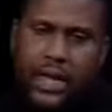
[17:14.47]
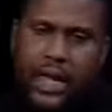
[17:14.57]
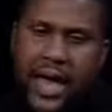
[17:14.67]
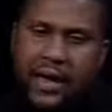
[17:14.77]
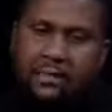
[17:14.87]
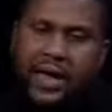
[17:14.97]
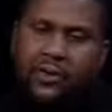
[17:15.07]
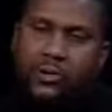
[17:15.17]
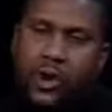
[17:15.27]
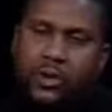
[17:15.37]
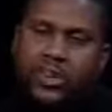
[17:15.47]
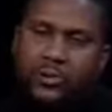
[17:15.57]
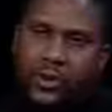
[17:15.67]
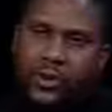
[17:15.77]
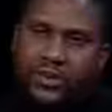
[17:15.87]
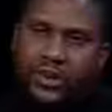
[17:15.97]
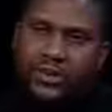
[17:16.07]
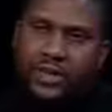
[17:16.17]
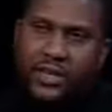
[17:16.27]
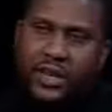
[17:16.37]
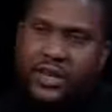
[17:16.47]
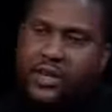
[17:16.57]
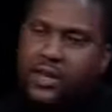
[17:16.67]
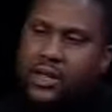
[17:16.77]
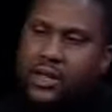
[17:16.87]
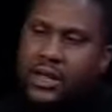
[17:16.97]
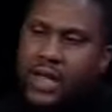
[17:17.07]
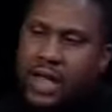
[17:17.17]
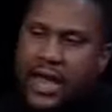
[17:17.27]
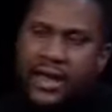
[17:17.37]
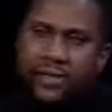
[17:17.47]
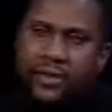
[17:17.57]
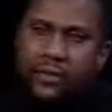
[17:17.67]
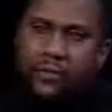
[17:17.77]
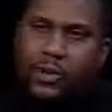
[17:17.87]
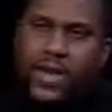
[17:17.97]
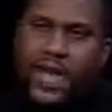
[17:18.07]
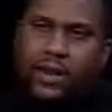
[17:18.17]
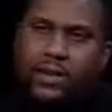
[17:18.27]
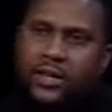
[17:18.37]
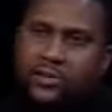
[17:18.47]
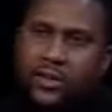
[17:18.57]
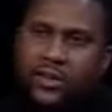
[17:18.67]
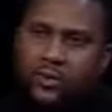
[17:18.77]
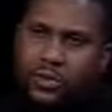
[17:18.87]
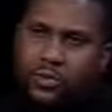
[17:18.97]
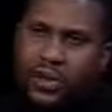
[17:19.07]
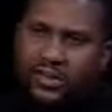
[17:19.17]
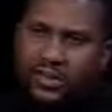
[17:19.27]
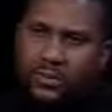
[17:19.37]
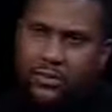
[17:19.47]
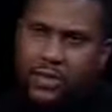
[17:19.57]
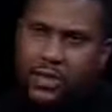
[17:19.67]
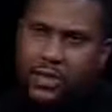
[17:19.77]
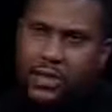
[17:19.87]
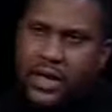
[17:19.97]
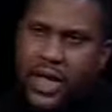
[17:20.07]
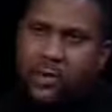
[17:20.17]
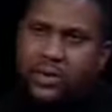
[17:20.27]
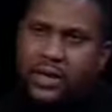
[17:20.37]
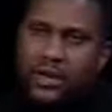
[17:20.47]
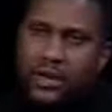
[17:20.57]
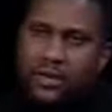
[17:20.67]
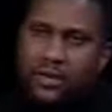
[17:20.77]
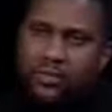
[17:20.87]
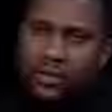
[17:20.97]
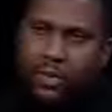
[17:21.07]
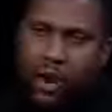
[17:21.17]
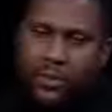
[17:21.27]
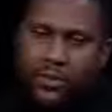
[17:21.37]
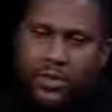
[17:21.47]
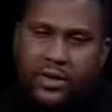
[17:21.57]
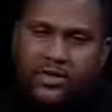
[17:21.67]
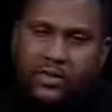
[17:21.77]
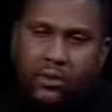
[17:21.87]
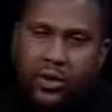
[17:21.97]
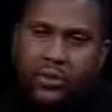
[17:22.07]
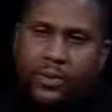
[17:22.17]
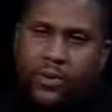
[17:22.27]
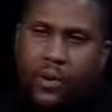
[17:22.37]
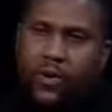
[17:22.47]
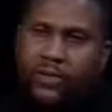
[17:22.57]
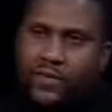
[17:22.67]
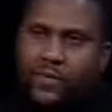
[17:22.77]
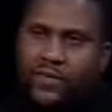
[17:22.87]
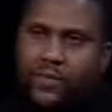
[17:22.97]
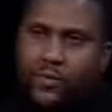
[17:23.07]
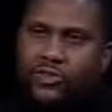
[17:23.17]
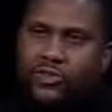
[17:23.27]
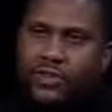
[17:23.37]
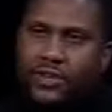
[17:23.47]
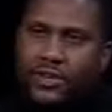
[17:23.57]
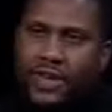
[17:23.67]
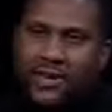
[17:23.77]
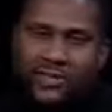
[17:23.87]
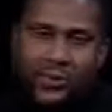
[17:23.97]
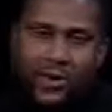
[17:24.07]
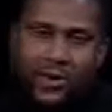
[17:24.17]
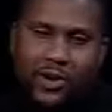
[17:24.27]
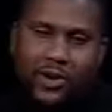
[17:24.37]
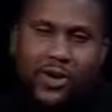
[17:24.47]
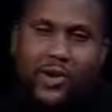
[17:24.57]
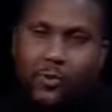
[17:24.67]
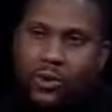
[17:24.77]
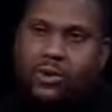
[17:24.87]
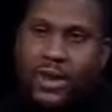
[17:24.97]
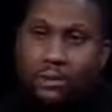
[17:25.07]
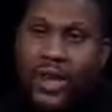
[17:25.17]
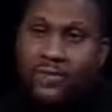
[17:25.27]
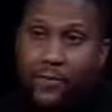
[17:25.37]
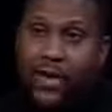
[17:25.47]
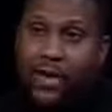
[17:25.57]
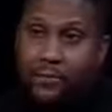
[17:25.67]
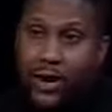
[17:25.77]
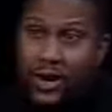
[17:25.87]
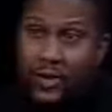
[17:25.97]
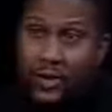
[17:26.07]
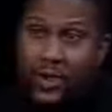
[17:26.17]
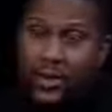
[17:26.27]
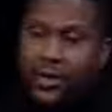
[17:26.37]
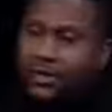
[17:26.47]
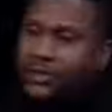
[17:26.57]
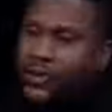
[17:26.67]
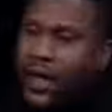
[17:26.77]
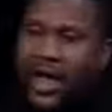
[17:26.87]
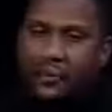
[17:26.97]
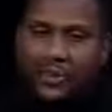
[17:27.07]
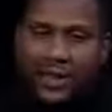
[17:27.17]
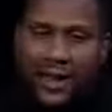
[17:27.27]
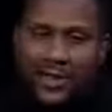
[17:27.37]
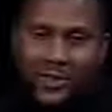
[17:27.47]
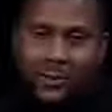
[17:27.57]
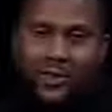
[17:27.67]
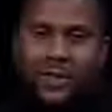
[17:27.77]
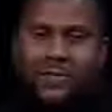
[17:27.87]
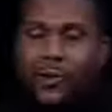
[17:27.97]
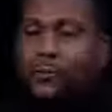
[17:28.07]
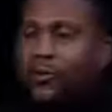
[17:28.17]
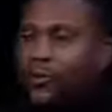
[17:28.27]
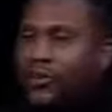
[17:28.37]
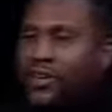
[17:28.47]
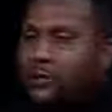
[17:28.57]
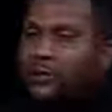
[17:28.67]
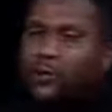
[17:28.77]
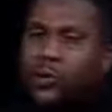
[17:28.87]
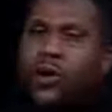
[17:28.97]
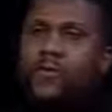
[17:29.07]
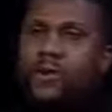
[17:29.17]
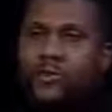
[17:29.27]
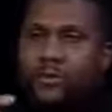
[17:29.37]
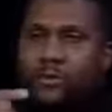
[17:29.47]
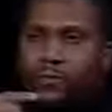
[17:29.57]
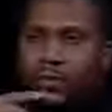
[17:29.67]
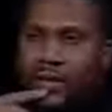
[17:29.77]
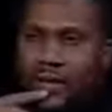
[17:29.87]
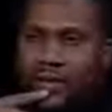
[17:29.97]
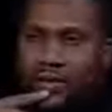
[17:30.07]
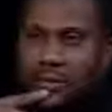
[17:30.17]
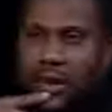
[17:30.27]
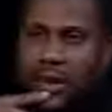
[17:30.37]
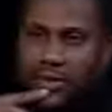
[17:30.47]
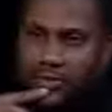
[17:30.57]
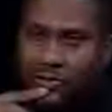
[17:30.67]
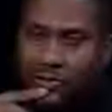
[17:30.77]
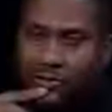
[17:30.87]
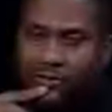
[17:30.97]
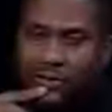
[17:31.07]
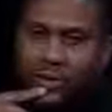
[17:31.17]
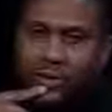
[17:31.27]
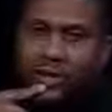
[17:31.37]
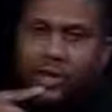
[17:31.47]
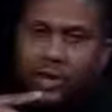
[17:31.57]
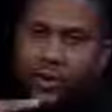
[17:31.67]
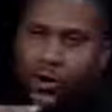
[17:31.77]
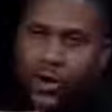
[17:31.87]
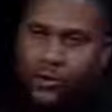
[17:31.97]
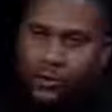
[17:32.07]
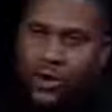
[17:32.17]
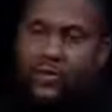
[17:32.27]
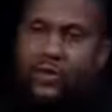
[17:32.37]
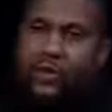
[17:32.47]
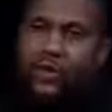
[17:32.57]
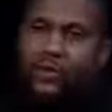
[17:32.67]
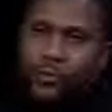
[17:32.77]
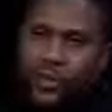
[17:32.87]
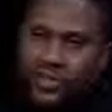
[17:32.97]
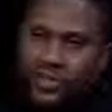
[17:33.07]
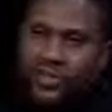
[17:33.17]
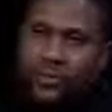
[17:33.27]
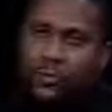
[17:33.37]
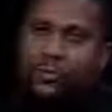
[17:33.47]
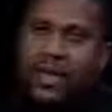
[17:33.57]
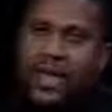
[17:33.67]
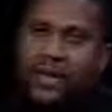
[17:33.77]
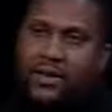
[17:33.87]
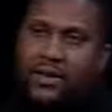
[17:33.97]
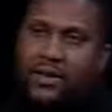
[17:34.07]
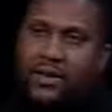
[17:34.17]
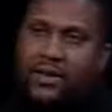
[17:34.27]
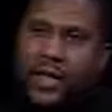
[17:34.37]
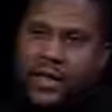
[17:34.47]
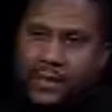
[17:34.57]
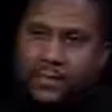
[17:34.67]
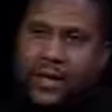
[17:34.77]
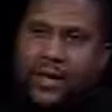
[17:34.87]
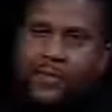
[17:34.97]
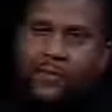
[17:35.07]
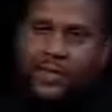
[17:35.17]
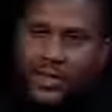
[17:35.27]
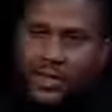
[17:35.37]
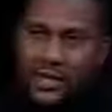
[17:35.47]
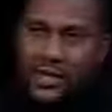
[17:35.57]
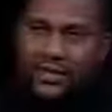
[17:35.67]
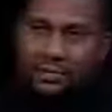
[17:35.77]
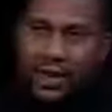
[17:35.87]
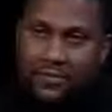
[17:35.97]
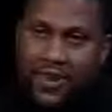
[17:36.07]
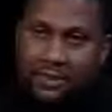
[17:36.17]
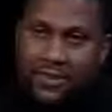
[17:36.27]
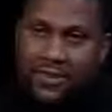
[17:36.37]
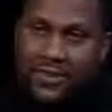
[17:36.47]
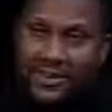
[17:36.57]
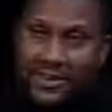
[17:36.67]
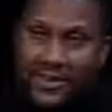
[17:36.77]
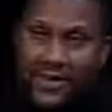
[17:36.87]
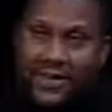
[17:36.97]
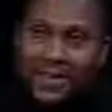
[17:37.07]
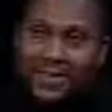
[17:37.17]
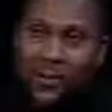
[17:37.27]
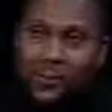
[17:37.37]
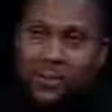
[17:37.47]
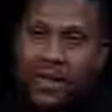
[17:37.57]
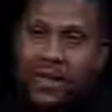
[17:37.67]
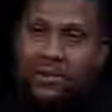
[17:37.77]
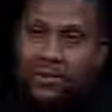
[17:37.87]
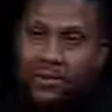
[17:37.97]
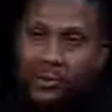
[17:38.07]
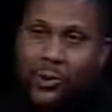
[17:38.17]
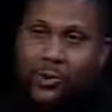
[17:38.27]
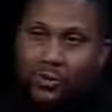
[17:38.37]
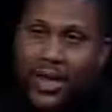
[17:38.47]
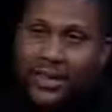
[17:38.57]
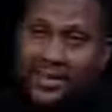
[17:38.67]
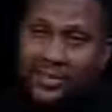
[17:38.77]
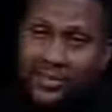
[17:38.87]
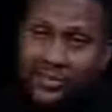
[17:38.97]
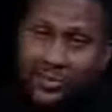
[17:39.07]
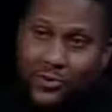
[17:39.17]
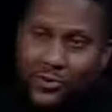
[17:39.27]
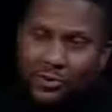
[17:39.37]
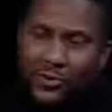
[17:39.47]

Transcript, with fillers: I look back through my own experience as a kid, and I never really had any experience with racism. I went, and, and the remarkable thing is, growing up in the cornfields of north central Indiana, as you well know, wasn't a lot of black folk hanging around. So I was like, you know, there were, there were, for example, 1,200 kids in my high school. Of the 1,200, only 26 were black. And keep in mind, there are 10 kids in my family you know. So we made up the majority of those black kids in the school.